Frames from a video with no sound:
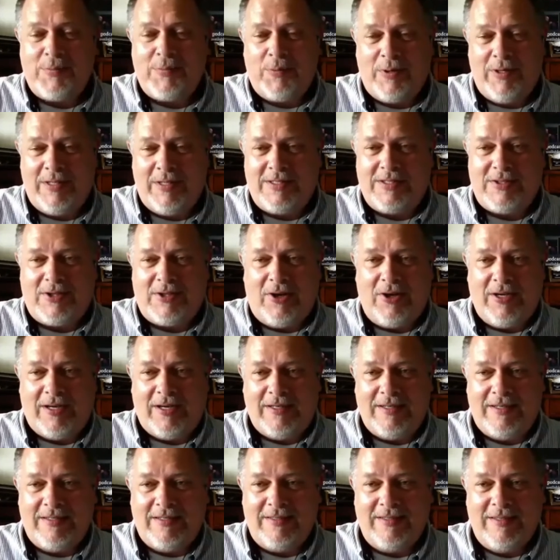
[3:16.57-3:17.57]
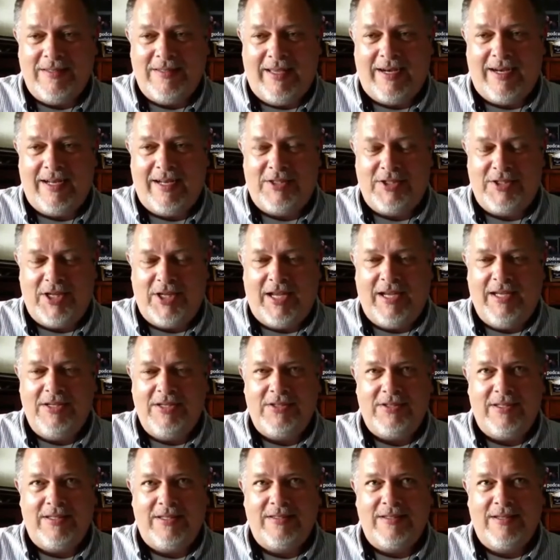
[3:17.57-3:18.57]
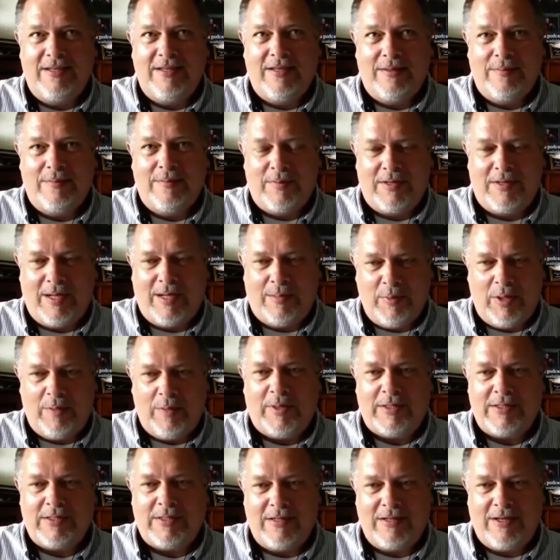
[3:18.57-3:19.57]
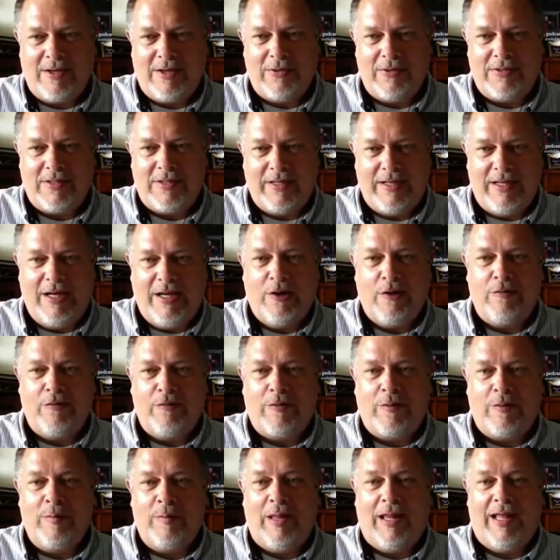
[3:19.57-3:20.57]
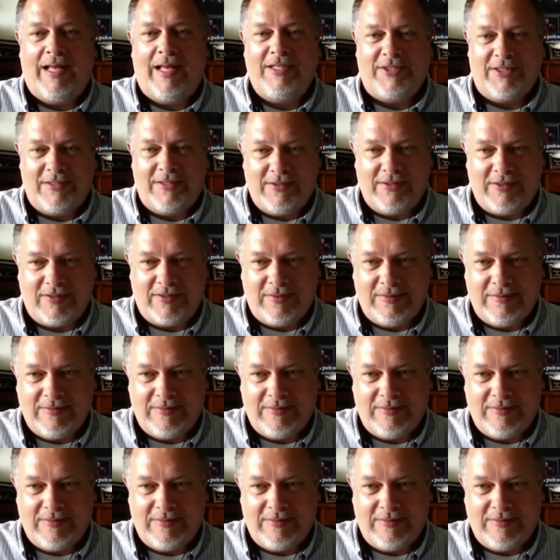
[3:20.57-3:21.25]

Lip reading: where it started. And I changed it a couple of months ago to Hear from Legends.